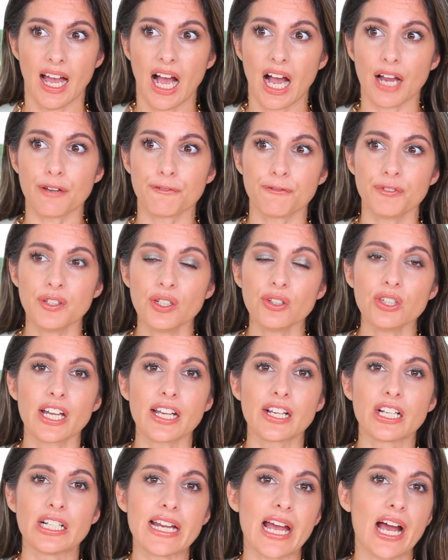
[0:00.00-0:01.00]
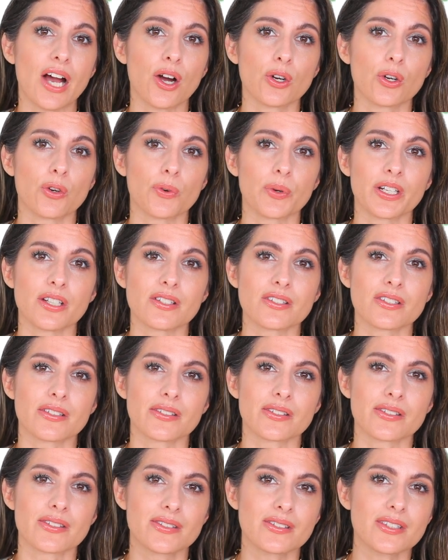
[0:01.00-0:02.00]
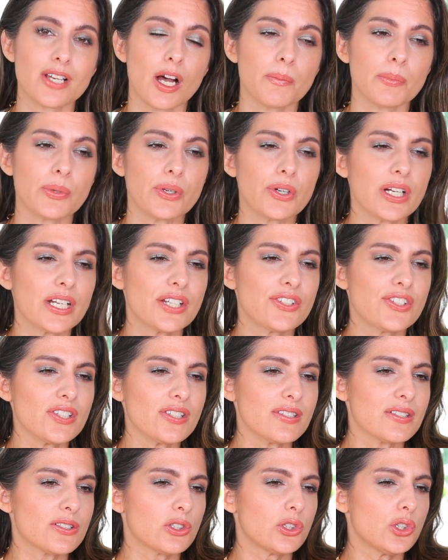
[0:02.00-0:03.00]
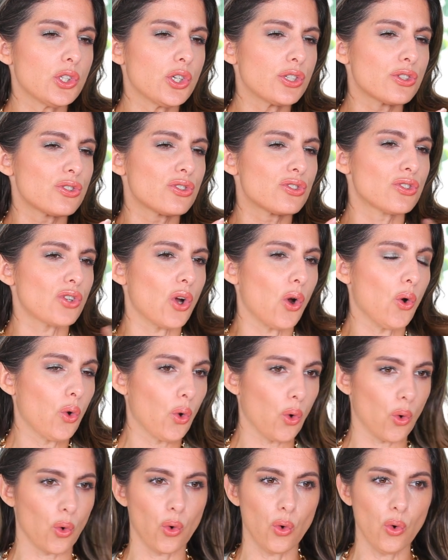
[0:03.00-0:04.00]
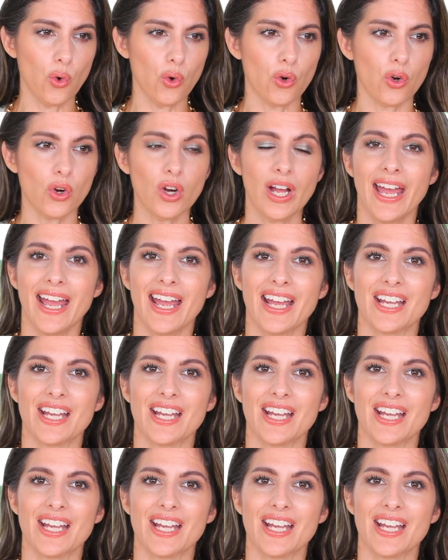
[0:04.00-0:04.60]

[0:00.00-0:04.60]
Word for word: I feel like now going into the summer, it just looks so cool.